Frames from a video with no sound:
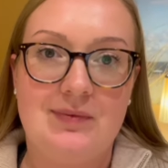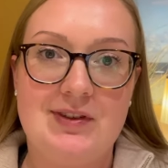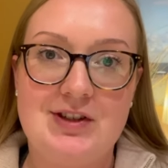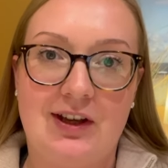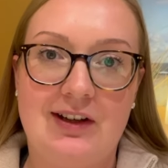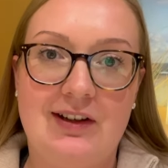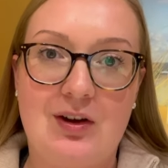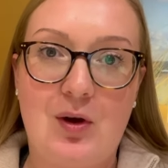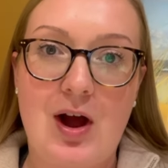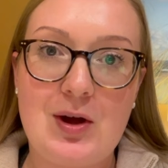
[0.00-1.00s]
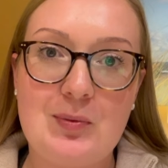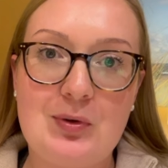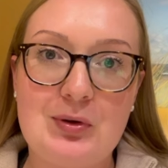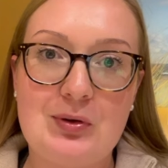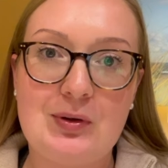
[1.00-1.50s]
So I
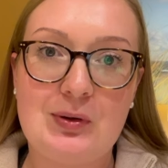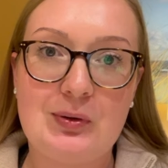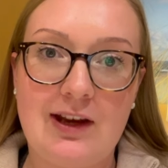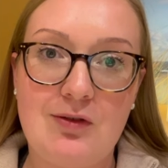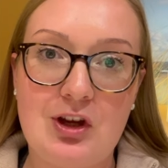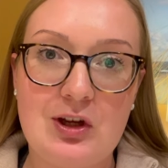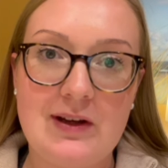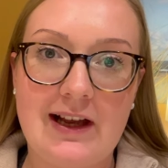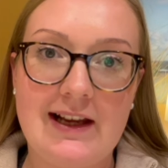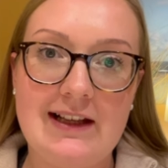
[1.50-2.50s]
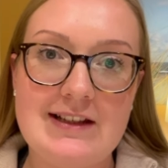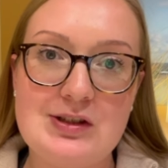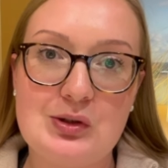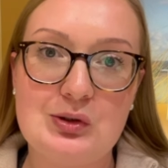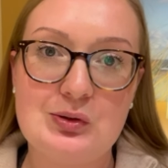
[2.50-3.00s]
will give you a
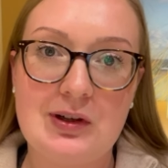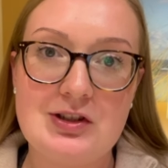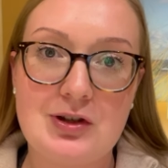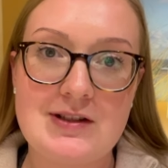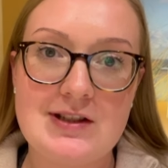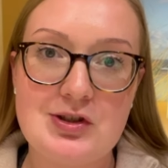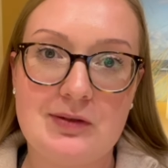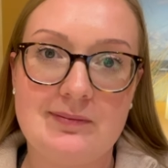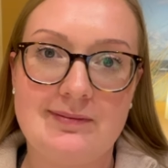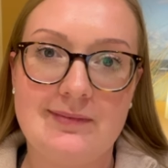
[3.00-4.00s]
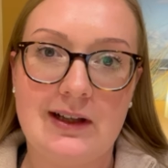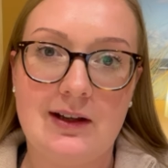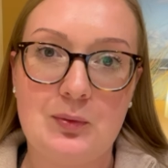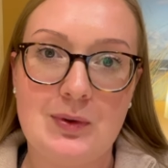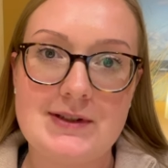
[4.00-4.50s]
little transition.
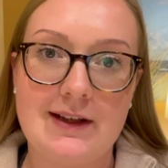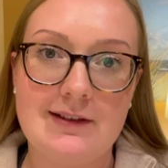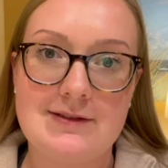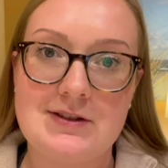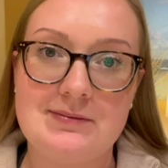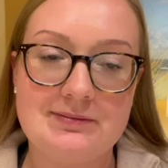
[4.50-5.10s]
1 second.